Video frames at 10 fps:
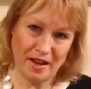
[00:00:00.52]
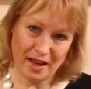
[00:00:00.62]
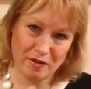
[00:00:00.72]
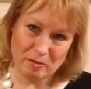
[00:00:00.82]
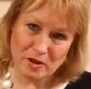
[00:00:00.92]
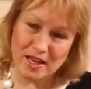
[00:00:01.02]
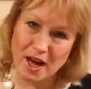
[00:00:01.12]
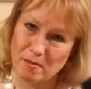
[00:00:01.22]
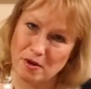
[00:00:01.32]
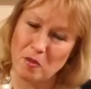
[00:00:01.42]
Hi everybody,
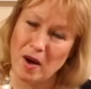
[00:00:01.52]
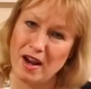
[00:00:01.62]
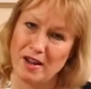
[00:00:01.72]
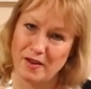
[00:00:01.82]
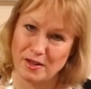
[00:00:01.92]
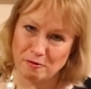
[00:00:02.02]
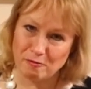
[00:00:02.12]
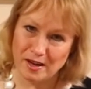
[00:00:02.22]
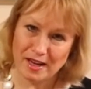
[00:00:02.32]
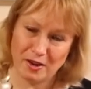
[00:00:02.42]
I hope you're well and I've had a
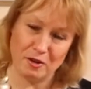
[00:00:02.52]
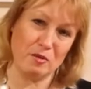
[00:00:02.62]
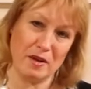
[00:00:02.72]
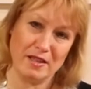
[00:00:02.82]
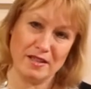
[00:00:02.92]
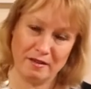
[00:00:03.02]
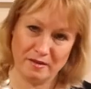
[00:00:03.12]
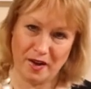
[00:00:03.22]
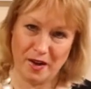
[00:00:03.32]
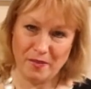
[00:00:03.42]
really good week so
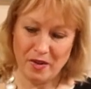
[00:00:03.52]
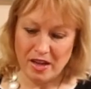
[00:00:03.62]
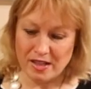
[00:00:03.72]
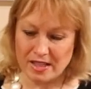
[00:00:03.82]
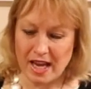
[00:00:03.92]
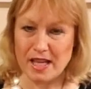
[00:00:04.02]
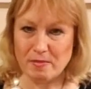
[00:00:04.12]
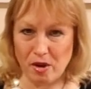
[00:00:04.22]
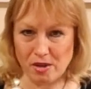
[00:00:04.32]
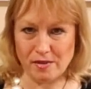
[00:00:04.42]
far. Today
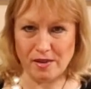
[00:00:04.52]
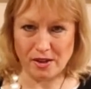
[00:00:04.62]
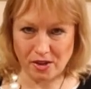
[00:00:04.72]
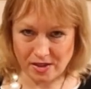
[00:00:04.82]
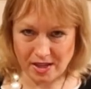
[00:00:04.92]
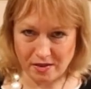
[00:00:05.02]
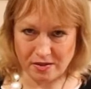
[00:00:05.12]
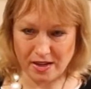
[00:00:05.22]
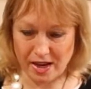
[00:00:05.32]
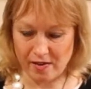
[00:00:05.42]
is part of our gut
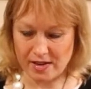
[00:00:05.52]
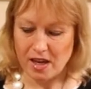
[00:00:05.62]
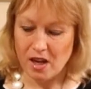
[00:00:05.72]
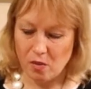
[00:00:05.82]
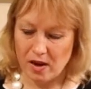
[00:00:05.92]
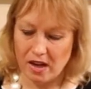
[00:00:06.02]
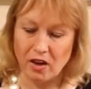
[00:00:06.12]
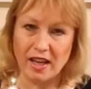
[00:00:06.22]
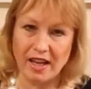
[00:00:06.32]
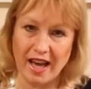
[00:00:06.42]
health series. We're
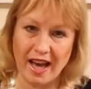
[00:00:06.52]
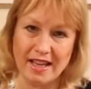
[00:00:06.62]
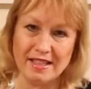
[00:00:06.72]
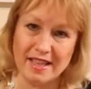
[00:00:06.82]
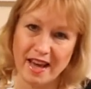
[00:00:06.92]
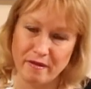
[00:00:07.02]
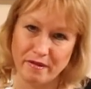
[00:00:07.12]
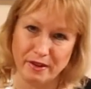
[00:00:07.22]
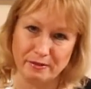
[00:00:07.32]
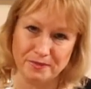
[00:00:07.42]
looking at
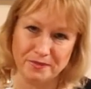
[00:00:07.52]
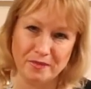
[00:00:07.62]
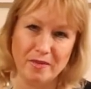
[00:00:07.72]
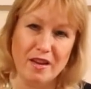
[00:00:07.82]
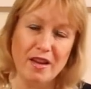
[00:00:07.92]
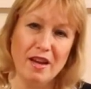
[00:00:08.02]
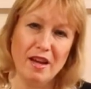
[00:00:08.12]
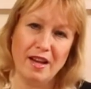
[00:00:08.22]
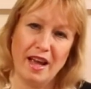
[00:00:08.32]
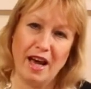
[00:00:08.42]
kefir.
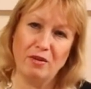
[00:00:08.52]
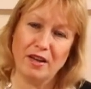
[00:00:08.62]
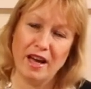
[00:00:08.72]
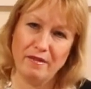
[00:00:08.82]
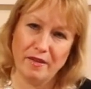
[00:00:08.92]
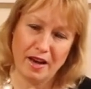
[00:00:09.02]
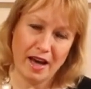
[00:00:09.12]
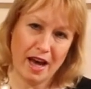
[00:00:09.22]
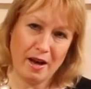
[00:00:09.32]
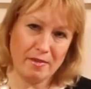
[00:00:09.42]
Now,
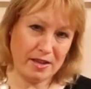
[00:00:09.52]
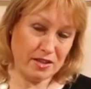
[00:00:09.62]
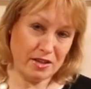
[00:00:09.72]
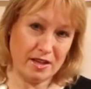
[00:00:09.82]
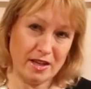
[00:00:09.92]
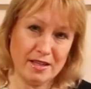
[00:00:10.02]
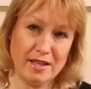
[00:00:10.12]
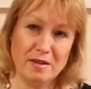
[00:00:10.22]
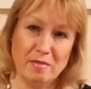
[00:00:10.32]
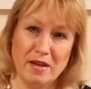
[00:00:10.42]
kefir in studies
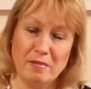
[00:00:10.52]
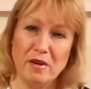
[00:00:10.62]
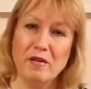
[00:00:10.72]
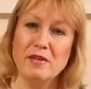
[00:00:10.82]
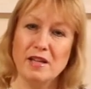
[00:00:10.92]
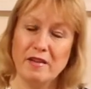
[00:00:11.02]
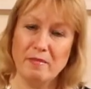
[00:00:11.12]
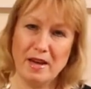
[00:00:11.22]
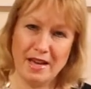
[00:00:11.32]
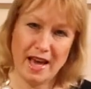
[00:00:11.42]
has been proven to have
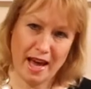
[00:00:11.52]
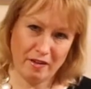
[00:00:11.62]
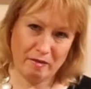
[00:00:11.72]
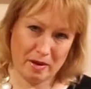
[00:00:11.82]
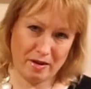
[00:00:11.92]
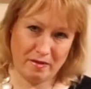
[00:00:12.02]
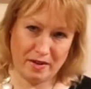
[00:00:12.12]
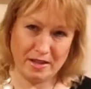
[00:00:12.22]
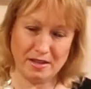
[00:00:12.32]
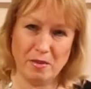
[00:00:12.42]
many health
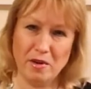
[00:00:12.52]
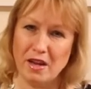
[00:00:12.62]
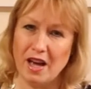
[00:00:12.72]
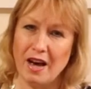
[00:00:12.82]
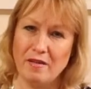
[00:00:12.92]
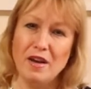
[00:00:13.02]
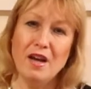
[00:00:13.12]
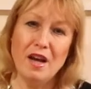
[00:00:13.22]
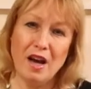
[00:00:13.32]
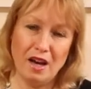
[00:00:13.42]
benefits. So we're going to have
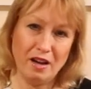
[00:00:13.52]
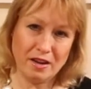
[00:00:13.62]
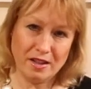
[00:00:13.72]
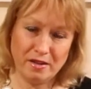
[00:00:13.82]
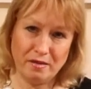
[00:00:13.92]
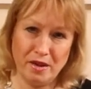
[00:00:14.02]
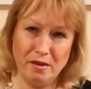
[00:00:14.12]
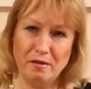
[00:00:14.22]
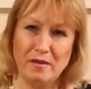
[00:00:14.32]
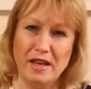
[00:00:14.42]
a look at a
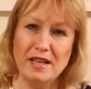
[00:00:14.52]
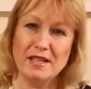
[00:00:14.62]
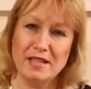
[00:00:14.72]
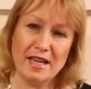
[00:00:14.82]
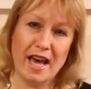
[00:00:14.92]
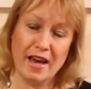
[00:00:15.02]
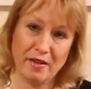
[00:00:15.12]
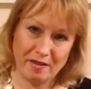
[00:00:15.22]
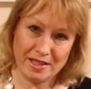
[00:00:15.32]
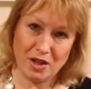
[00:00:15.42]
few of these today,
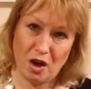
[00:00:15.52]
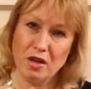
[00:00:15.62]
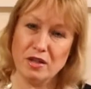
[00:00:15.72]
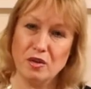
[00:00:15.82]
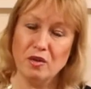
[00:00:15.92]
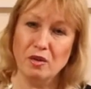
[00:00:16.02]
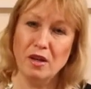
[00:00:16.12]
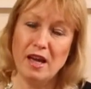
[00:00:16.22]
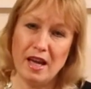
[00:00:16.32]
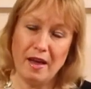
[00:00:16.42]
and there is an article
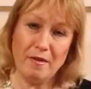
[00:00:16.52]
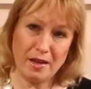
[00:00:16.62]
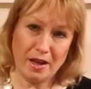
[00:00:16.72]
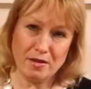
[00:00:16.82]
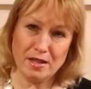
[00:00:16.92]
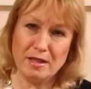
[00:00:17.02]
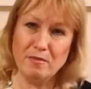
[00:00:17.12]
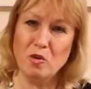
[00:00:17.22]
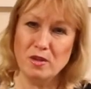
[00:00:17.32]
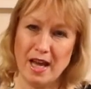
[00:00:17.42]
that goes into
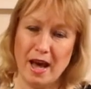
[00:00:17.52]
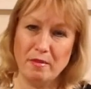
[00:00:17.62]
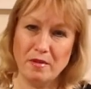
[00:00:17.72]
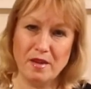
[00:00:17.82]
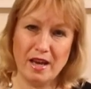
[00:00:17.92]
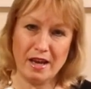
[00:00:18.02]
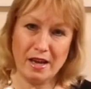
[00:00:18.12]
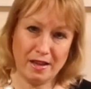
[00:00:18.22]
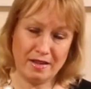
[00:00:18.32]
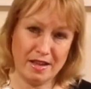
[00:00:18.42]
more depth
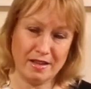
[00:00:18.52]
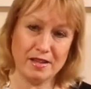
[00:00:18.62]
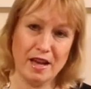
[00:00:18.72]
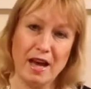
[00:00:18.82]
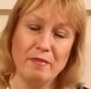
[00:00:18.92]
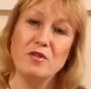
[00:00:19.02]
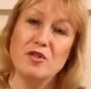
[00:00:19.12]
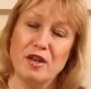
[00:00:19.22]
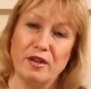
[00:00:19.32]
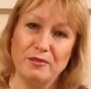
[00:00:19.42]
in this
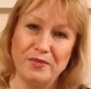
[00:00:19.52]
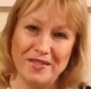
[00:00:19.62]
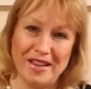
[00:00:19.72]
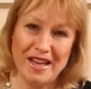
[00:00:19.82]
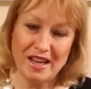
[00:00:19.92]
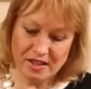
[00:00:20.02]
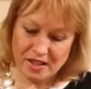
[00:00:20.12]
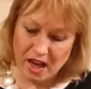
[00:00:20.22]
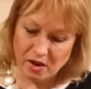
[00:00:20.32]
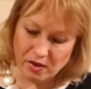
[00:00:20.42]
too.
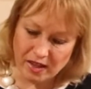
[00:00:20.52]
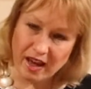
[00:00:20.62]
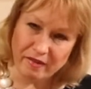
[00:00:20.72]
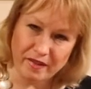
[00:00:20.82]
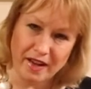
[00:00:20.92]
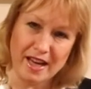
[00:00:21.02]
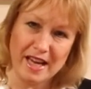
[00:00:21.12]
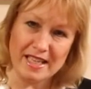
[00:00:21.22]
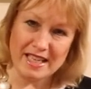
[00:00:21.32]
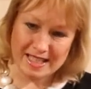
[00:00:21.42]
So kefir
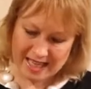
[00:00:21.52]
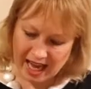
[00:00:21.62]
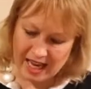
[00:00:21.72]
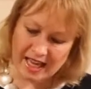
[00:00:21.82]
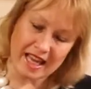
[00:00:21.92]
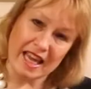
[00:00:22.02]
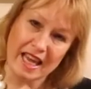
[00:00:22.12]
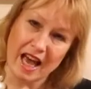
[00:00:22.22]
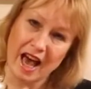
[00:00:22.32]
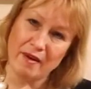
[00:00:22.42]
is a
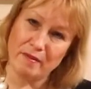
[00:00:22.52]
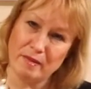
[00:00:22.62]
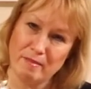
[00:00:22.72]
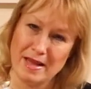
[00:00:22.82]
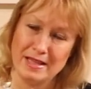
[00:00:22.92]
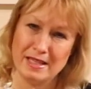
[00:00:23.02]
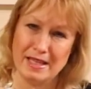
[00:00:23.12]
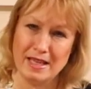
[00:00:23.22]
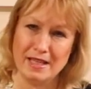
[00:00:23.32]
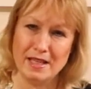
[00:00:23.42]
tangy and
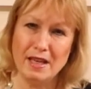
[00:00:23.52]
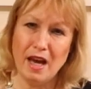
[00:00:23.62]
fermented